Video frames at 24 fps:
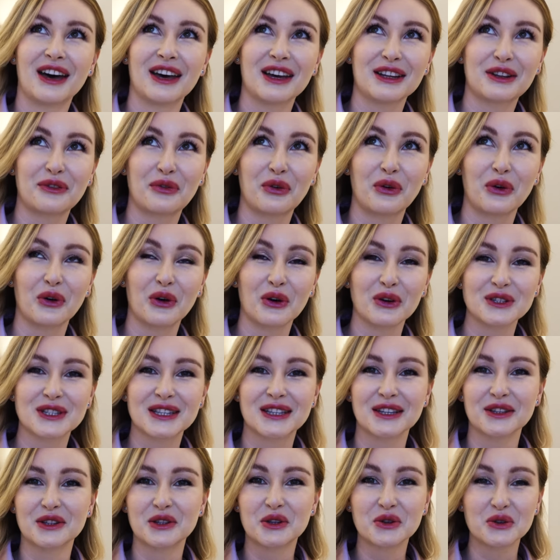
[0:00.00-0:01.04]
at
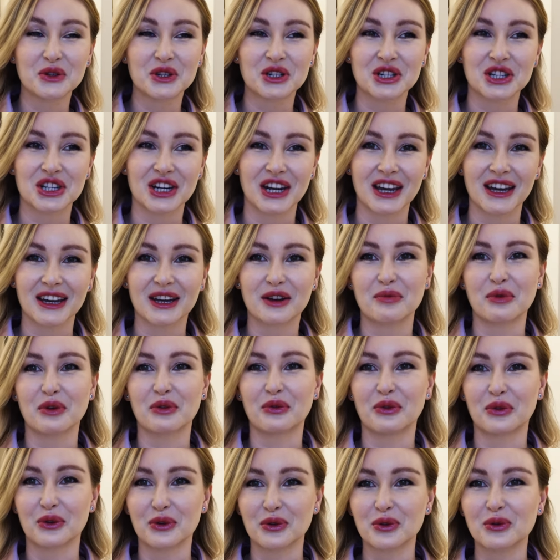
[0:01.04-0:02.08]
first to check
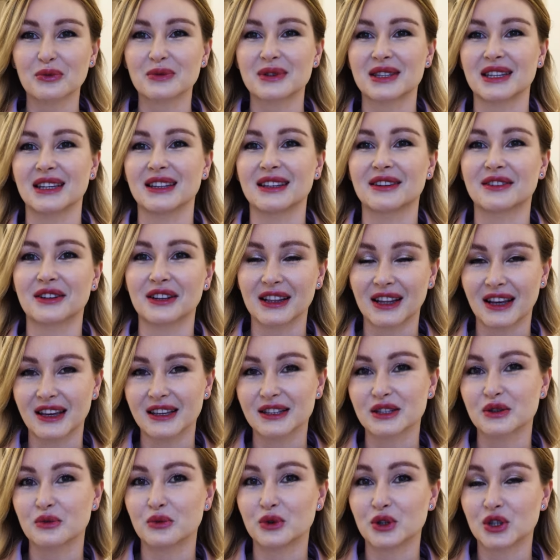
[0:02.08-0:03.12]
perfumes and
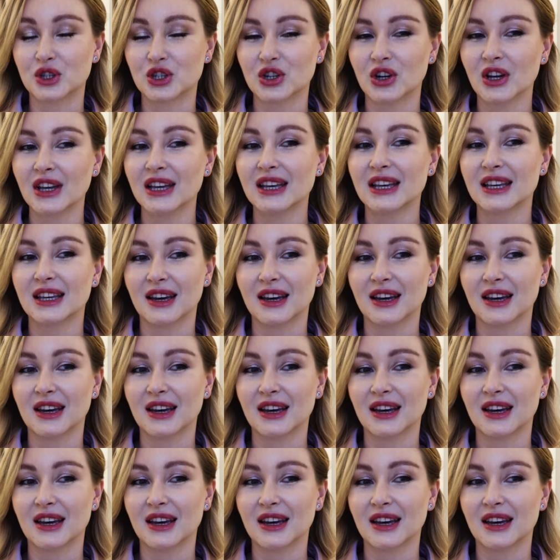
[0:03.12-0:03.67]
realize which